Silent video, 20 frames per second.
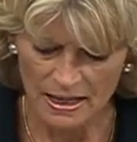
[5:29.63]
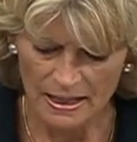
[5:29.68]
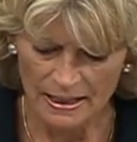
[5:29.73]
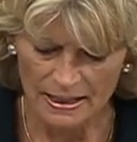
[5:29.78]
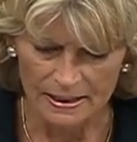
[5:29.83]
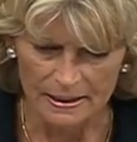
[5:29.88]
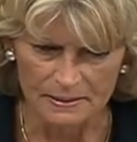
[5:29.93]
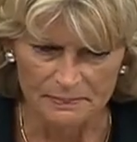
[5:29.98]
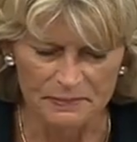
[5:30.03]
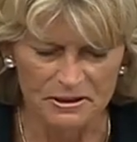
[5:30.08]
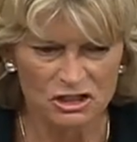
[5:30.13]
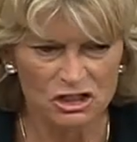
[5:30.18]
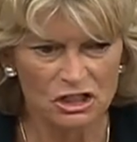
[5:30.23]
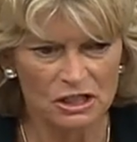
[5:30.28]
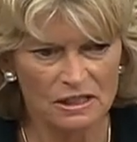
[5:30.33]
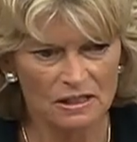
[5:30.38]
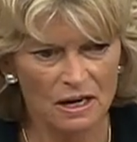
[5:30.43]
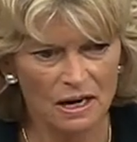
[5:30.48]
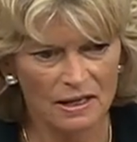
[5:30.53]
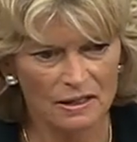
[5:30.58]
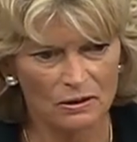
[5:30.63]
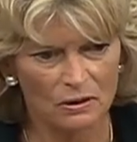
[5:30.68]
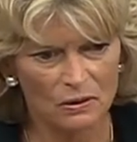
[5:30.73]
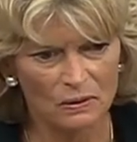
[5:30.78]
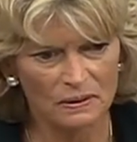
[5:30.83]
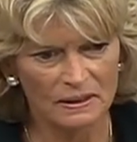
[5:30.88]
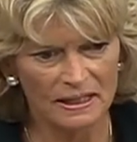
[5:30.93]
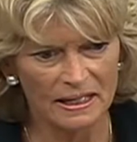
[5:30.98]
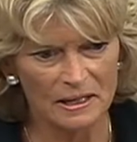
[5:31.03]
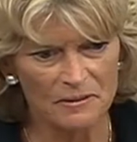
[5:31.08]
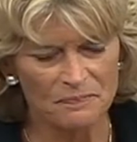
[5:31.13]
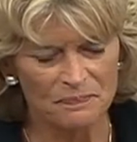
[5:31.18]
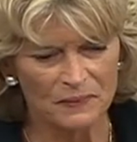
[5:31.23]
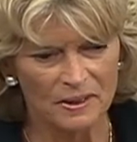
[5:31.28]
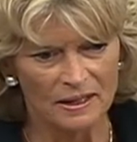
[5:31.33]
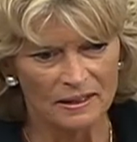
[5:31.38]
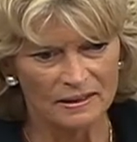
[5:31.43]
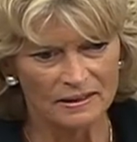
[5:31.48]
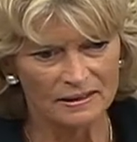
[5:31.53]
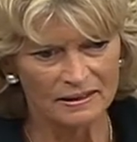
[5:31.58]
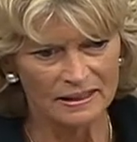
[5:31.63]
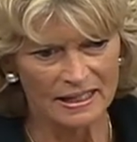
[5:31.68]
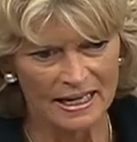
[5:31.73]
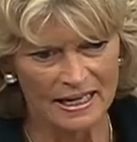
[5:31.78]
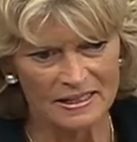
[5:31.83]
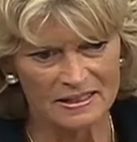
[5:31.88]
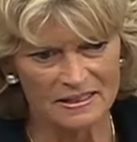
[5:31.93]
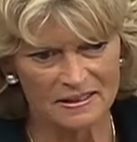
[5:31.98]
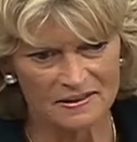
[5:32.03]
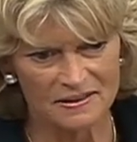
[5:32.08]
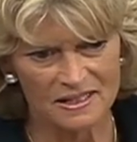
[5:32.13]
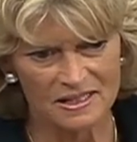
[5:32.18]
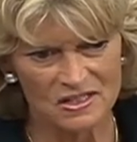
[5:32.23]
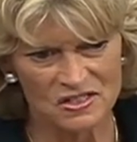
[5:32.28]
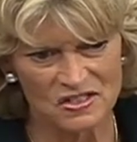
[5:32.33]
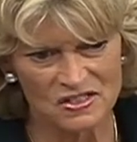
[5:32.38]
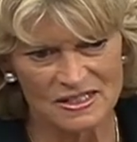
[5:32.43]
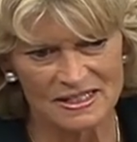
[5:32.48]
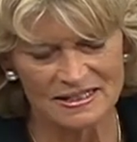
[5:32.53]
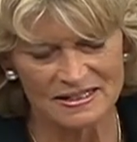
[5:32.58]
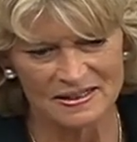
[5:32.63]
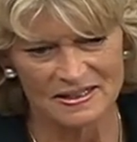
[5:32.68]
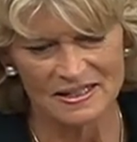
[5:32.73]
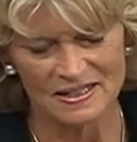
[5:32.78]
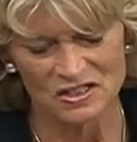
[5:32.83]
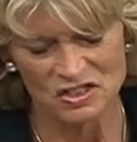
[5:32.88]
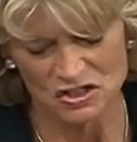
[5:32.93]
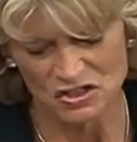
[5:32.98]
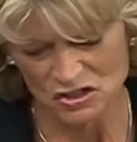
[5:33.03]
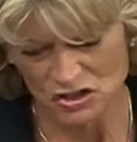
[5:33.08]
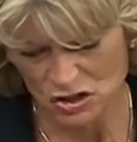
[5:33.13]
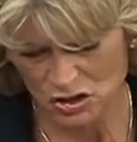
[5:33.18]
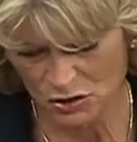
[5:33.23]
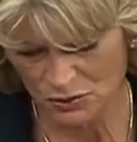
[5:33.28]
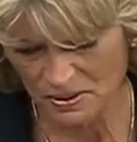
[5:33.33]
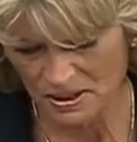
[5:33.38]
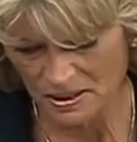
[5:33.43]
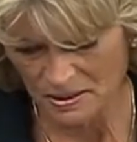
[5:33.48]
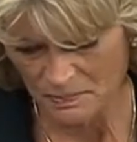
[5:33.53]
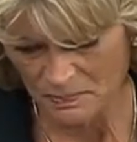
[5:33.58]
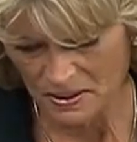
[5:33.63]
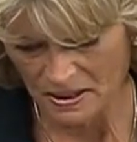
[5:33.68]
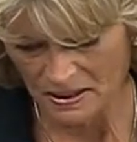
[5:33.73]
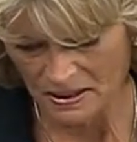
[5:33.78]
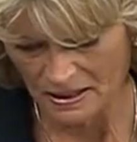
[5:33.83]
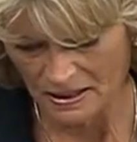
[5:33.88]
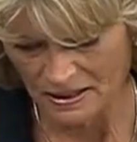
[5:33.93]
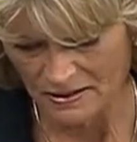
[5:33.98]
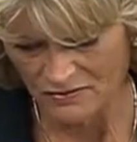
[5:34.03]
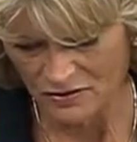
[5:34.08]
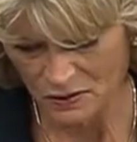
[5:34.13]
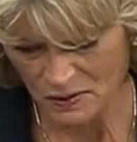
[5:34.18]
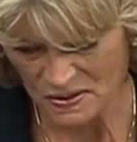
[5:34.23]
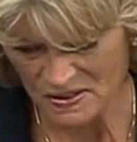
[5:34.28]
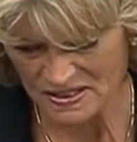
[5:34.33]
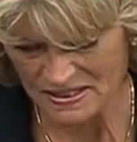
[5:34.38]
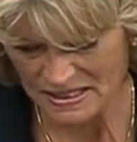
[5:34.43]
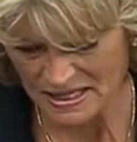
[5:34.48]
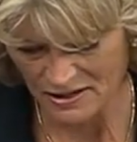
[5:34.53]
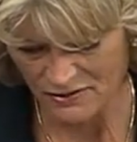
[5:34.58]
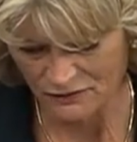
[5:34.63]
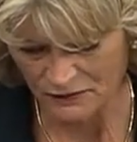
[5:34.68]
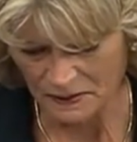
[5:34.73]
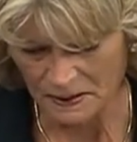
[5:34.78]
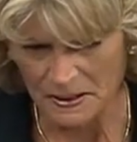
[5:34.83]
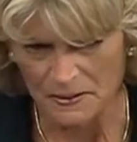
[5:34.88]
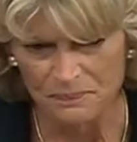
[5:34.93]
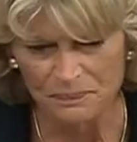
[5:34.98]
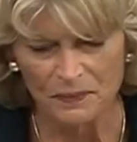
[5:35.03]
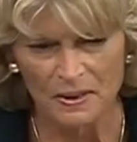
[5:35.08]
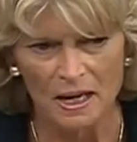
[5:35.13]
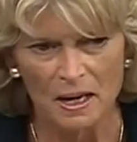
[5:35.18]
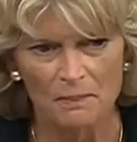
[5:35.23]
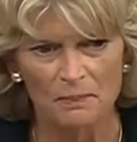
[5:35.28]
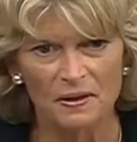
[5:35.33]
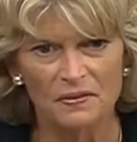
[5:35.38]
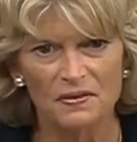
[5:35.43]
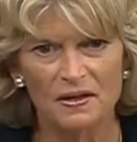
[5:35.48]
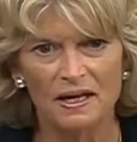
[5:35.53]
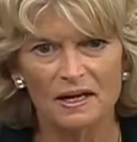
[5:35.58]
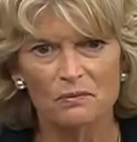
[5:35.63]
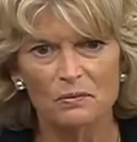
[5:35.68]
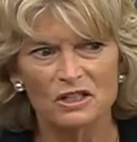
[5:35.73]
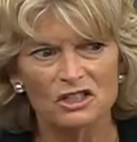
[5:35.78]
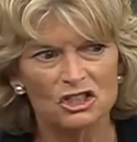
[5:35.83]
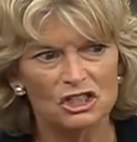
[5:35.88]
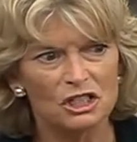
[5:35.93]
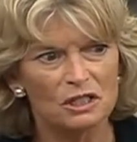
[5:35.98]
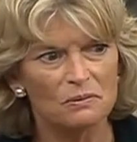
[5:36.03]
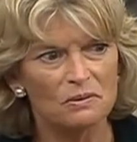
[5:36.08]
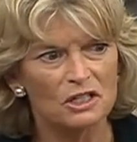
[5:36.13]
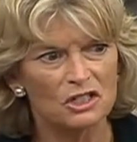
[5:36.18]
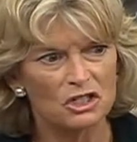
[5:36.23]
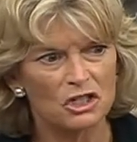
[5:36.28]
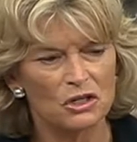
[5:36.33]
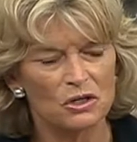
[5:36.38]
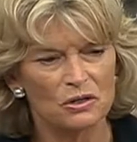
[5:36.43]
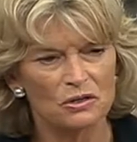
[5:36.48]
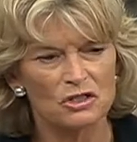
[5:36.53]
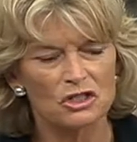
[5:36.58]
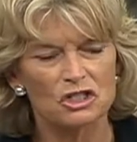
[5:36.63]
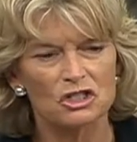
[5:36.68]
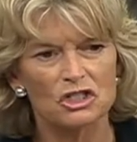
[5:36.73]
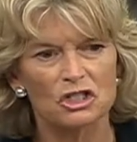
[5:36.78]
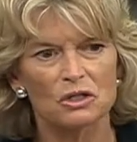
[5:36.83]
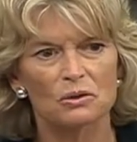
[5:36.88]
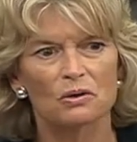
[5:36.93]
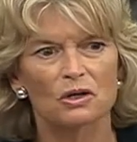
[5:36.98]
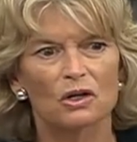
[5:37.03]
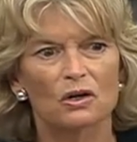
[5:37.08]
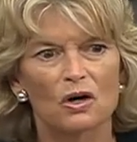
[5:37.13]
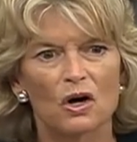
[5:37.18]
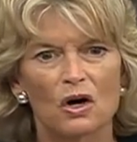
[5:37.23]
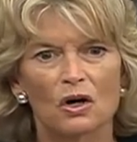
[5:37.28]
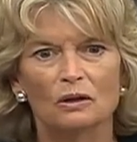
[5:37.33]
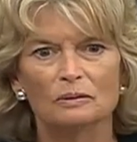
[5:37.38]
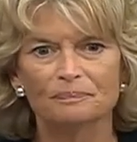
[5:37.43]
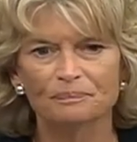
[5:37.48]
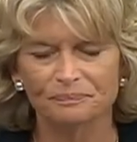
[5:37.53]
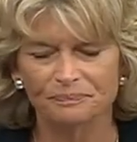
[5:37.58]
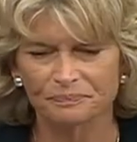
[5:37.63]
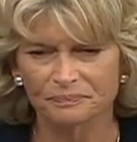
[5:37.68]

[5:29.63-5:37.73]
But she not only led this trip very safely, but then when she returned to her home,